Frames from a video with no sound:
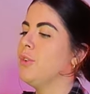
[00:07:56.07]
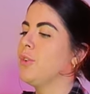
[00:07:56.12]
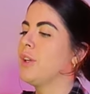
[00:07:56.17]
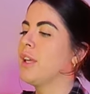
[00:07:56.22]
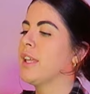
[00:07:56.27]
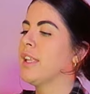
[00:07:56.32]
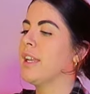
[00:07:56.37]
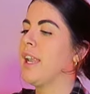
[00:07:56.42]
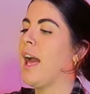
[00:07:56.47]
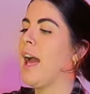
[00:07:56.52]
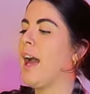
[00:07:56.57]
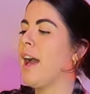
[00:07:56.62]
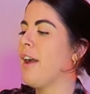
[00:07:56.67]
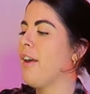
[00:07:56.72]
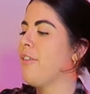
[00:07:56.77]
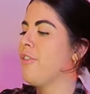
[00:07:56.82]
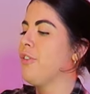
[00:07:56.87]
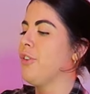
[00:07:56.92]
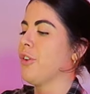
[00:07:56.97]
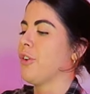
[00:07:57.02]
you can
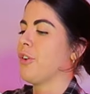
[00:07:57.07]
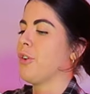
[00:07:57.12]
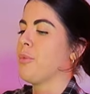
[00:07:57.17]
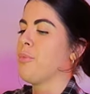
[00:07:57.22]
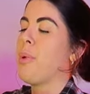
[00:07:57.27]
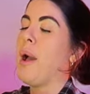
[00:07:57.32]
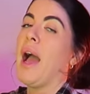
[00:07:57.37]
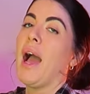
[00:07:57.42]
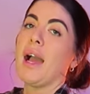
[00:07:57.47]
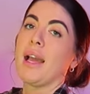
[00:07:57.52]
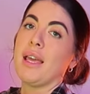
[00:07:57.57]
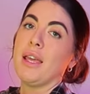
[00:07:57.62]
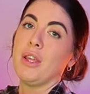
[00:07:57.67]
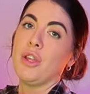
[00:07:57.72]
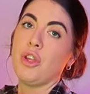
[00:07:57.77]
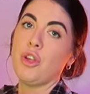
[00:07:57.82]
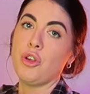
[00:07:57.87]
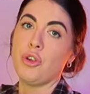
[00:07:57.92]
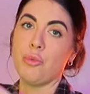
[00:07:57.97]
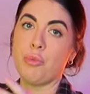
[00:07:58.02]
have your packing
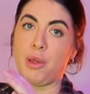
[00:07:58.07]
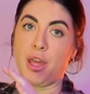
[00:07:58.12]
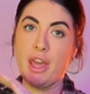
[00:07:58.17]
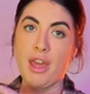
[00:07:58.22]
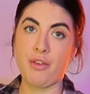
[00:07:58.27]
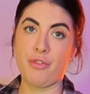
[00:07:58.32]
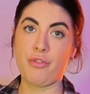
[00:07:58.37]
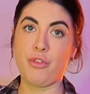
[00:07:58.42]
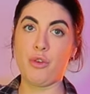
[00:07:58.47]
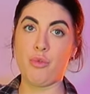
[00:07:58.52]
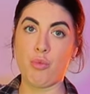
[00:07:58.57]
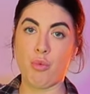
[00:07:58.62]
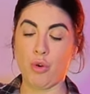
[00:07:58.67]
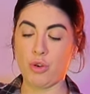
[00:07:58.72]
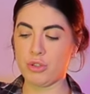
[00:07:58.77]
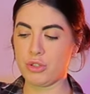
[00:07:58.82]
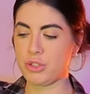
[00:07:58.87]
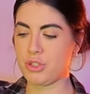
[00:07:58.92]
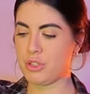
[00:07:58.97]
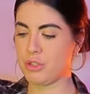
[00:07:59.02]
cube if you
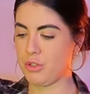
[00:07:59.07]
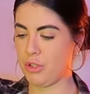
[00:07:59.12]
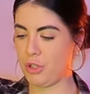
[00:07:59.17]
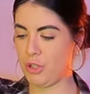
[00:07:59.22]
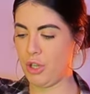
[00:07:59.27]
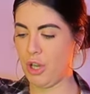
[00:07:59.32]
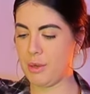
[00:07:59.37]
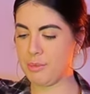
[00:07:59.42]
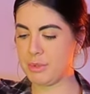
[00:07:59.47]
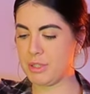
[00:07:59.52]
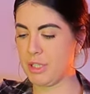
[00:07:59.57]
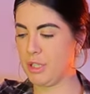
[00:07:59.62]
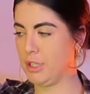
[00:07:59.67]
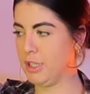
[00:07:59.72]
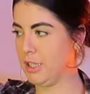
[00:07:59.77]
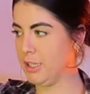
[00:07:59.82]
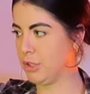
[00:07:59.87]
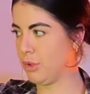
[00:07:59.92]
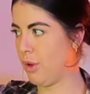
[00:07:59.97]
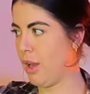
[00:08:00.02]
want. Now you
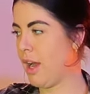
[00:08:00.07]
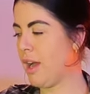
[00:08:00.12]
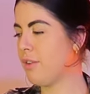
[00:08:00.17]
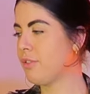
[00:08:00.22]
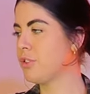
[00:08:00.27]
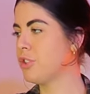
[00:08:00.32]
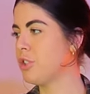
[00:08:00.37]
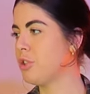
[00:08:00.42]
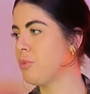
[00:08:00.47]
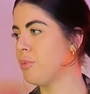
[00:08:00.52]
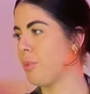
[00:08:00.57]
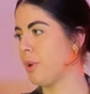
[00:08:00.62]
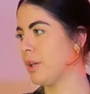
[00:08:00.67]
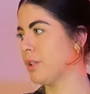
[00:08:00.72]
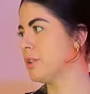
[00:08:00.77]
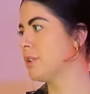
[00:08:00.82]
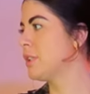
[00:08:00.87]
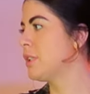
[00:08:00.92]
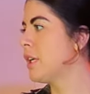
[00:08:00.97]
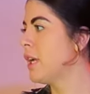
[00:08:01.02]
absolutely don't have to,
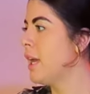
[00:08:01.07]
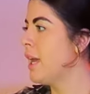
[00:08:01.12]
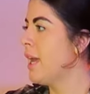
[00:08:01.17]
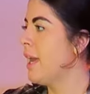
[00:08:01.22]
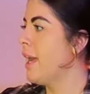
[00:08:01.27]
but